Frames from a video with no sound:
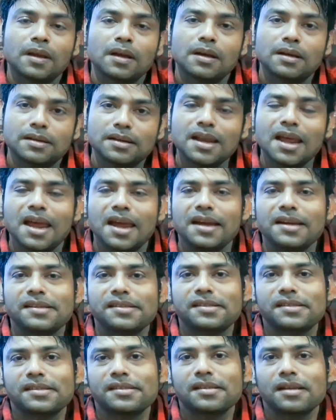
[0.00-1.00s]

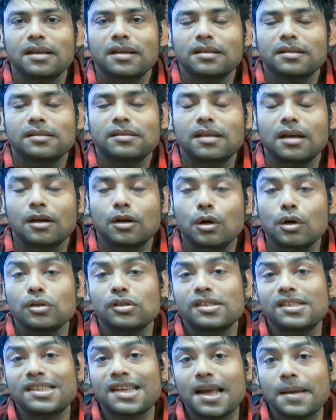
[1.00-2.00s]
Next, the
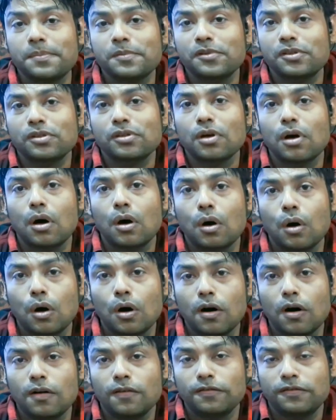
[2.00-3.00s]
concepts
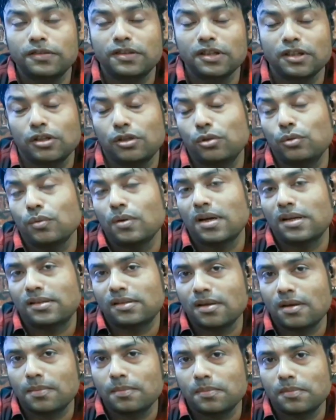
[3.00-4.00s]
of these two
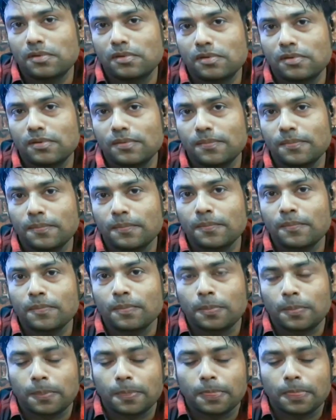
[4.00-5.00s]
exams.
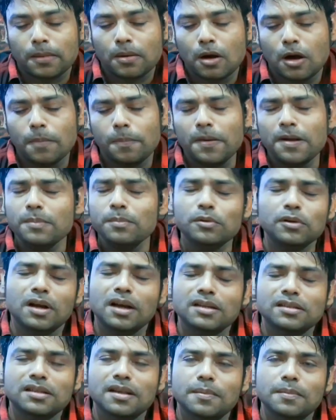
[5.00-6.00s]
Open book
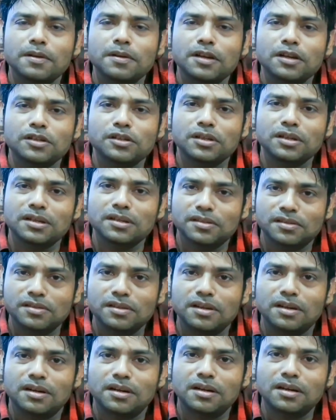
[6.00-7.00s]
examination is
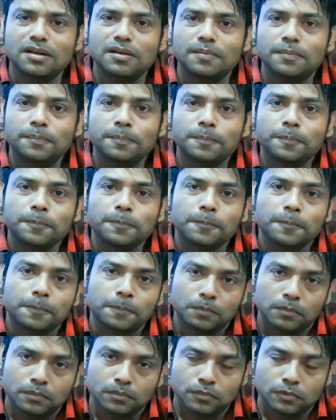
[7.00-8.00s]
there
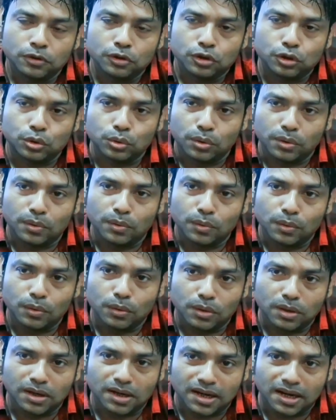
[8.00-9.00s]
to
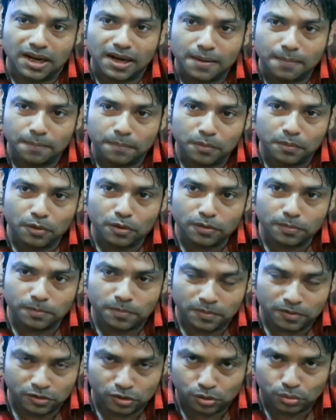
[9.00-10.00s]

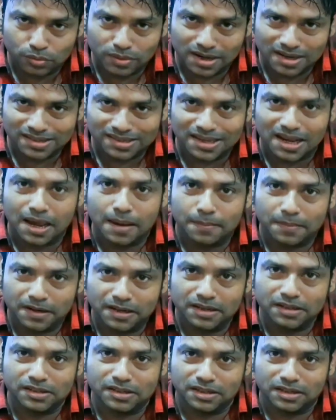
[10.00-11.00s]
improve students'
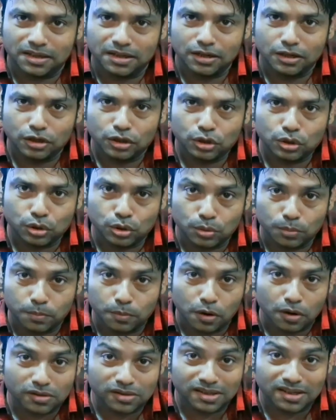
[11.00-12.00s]
ability to
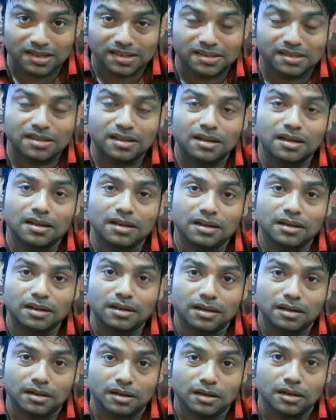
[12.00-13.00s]
process the
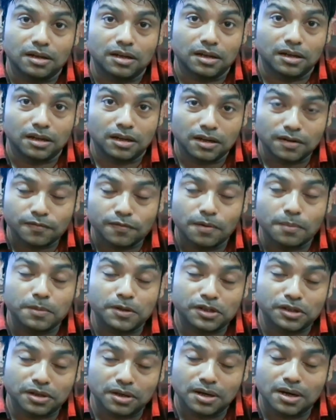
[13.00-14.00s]

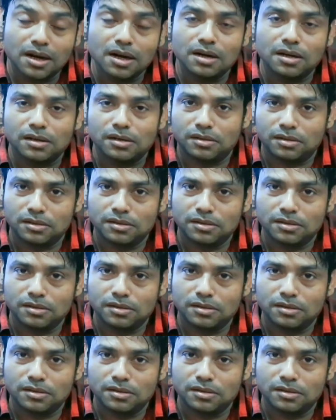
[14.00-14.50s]
information learned.